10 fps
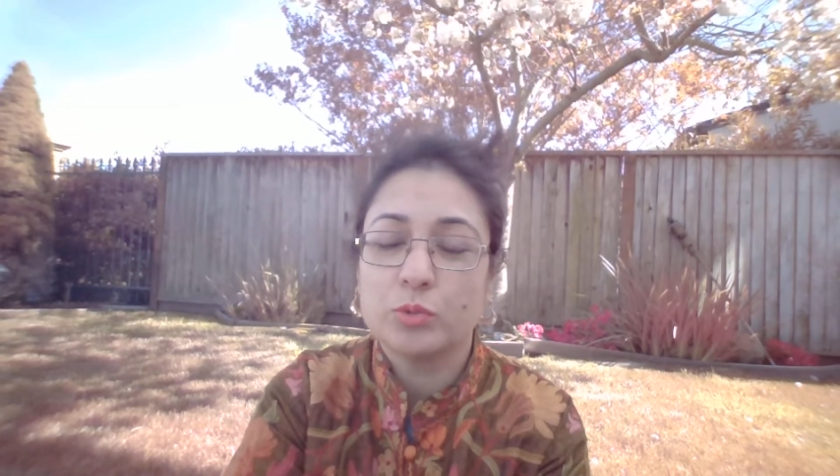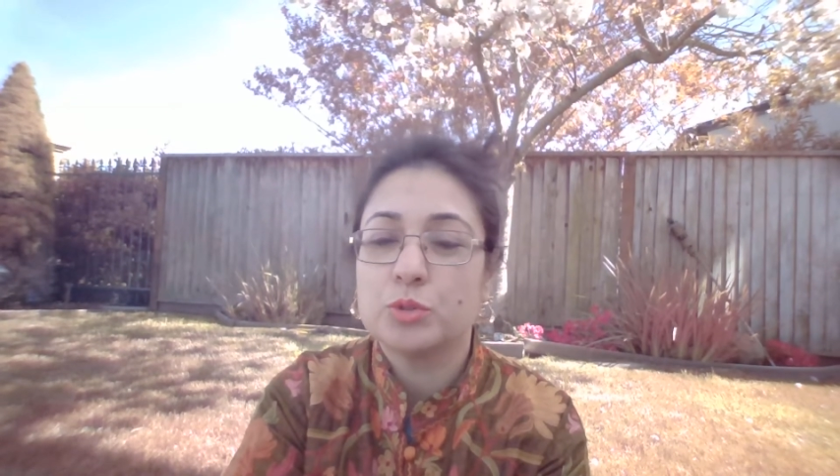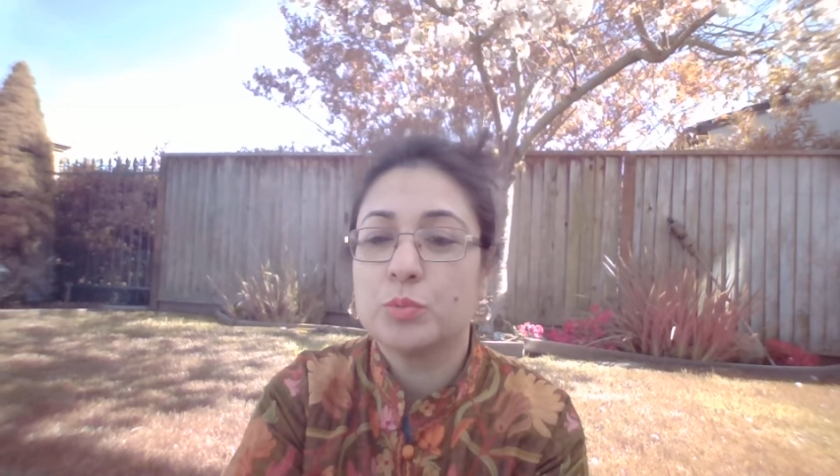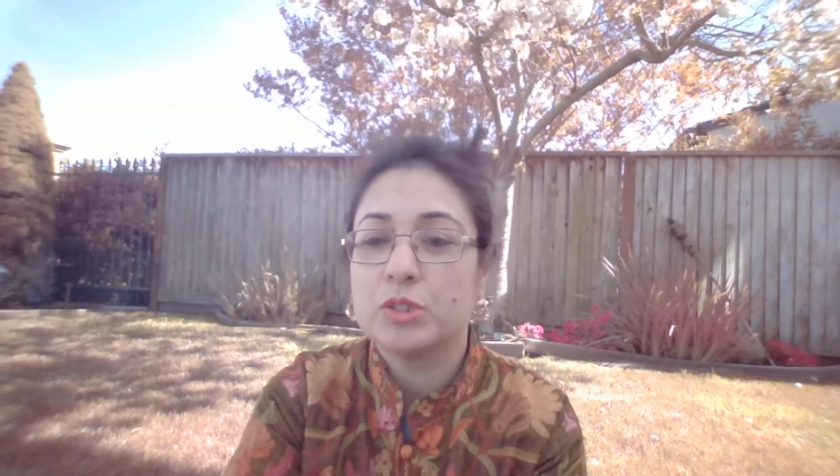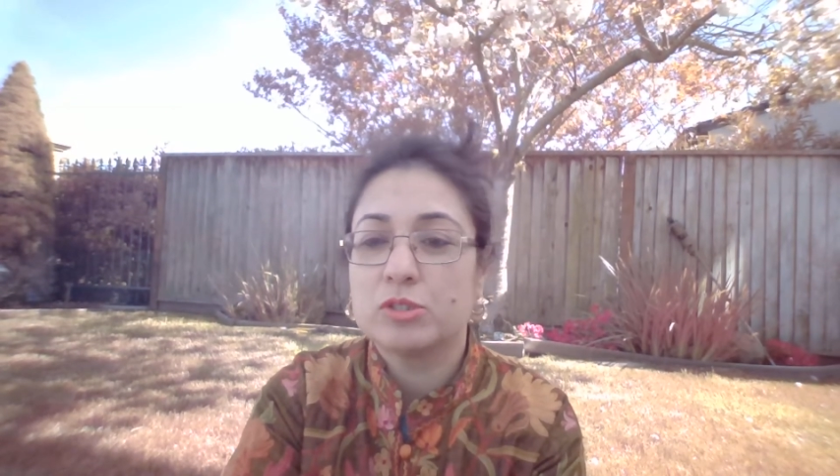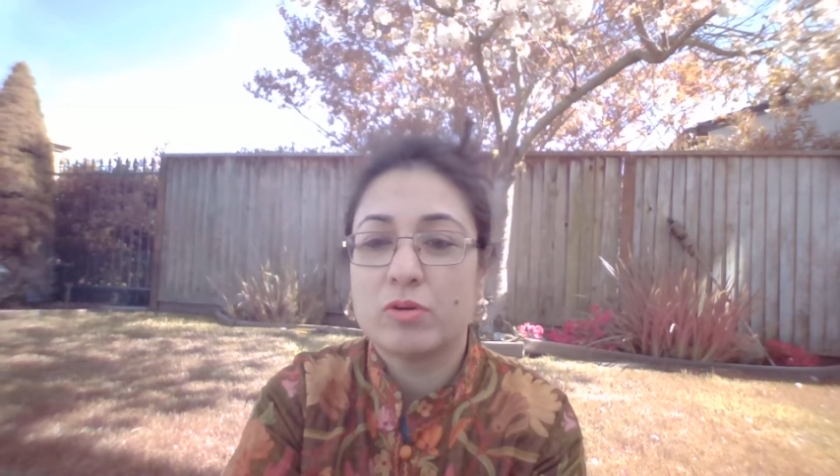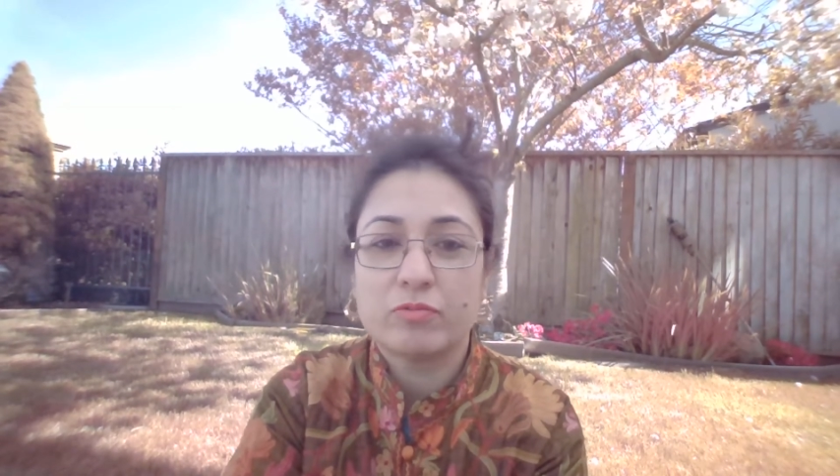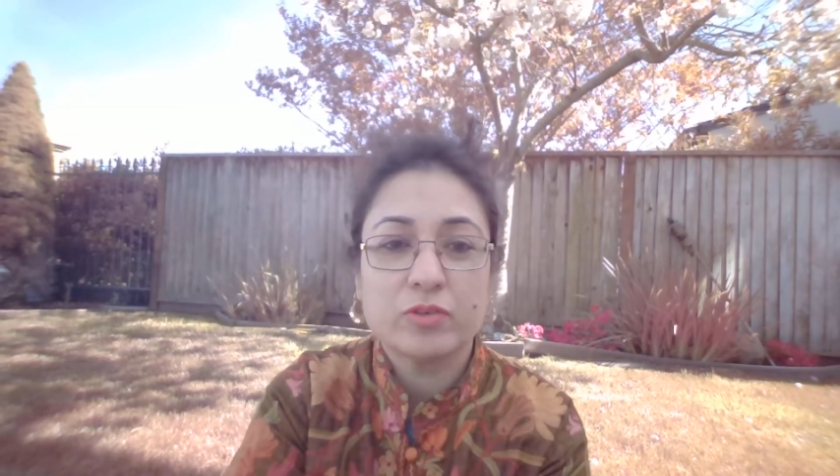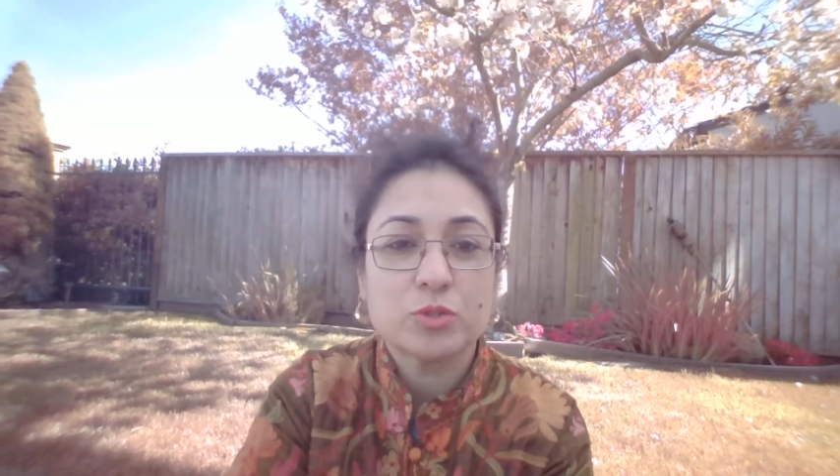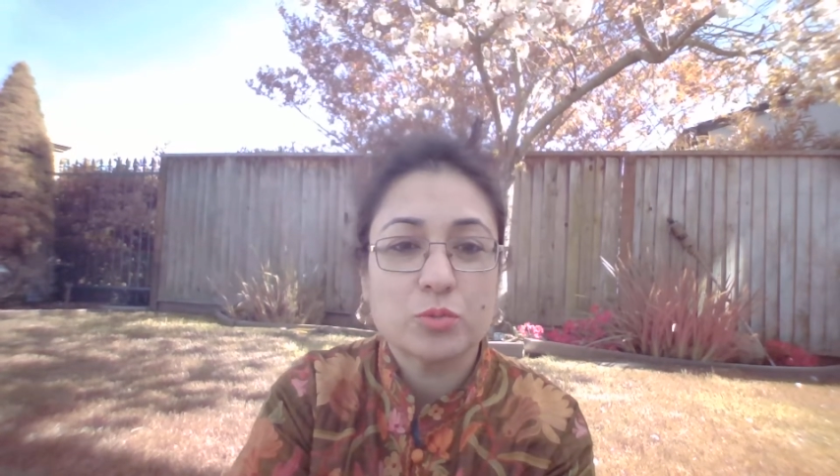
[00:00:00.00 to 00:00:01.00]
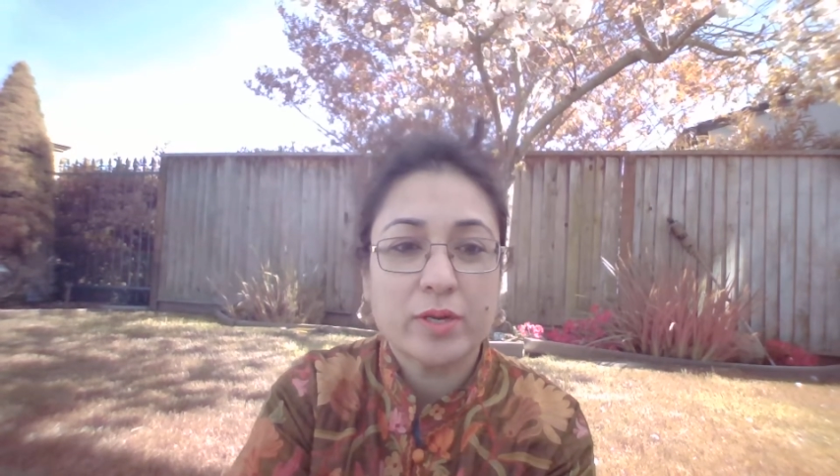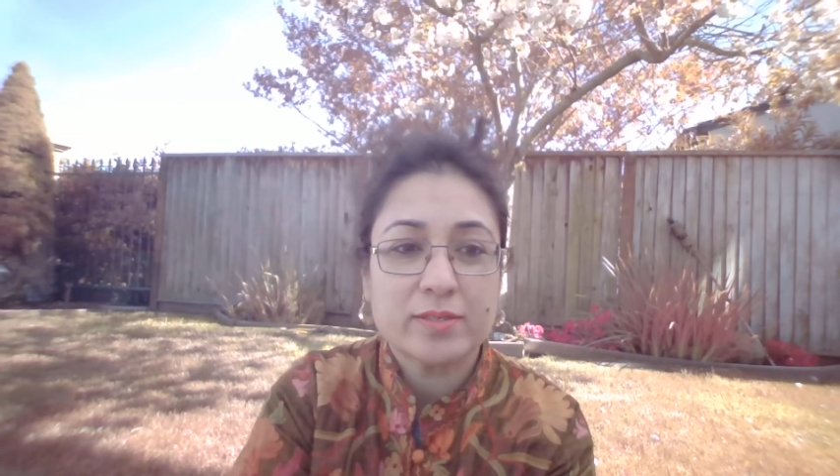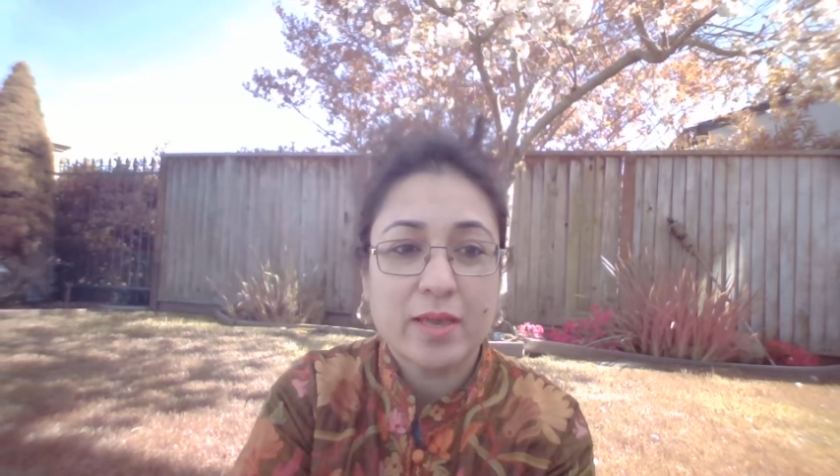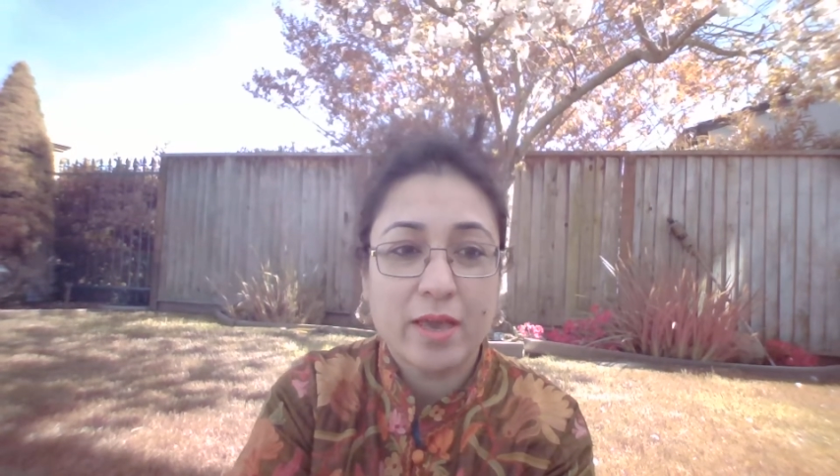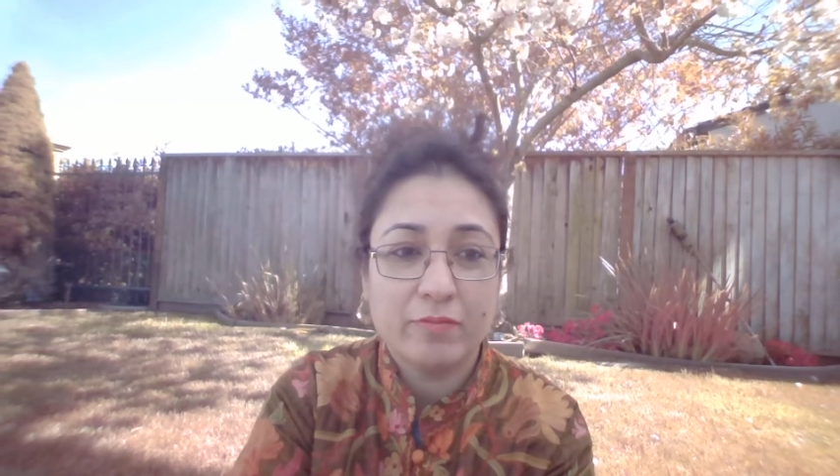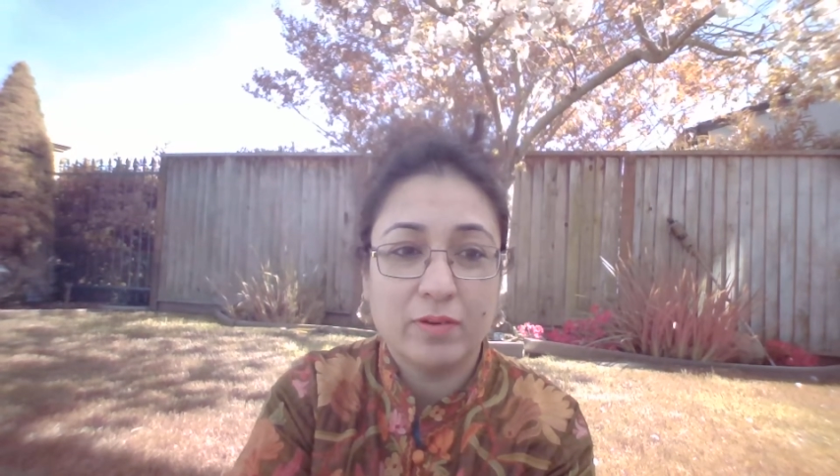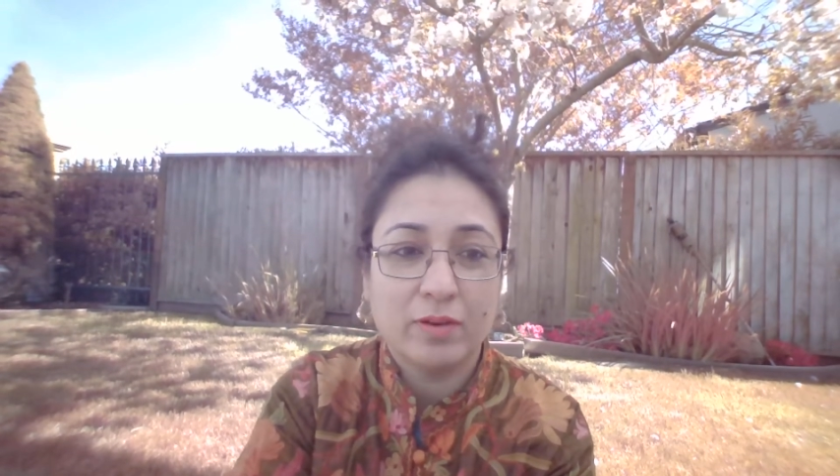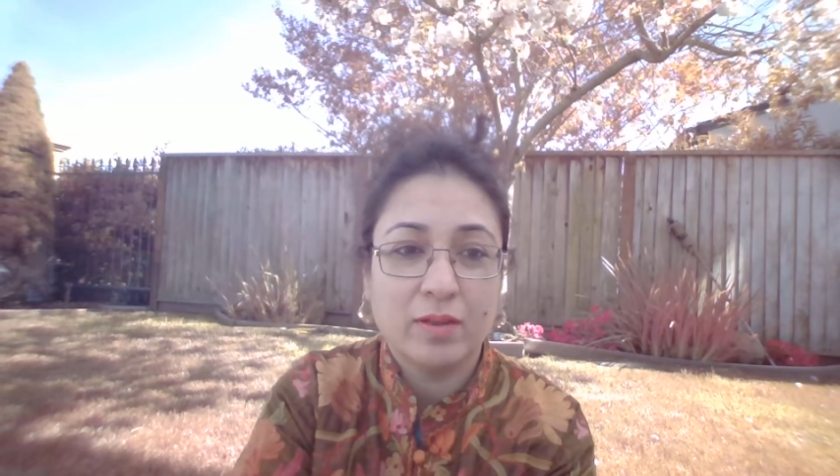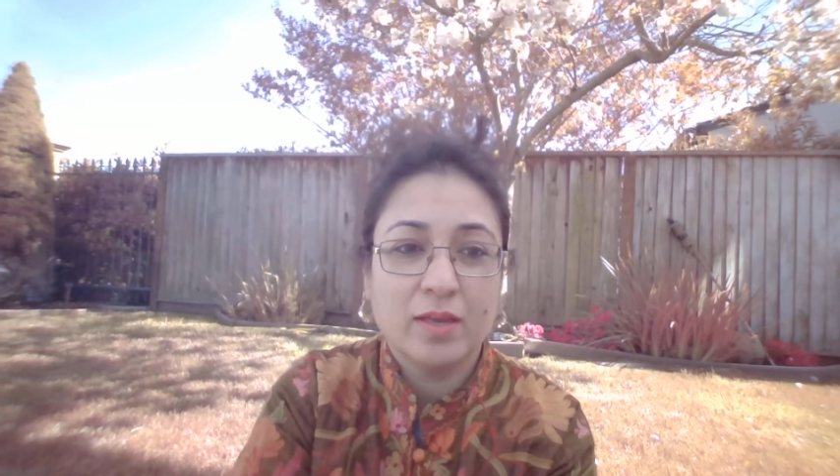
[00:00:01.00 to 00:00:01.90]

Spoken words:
which is referred to as heaven.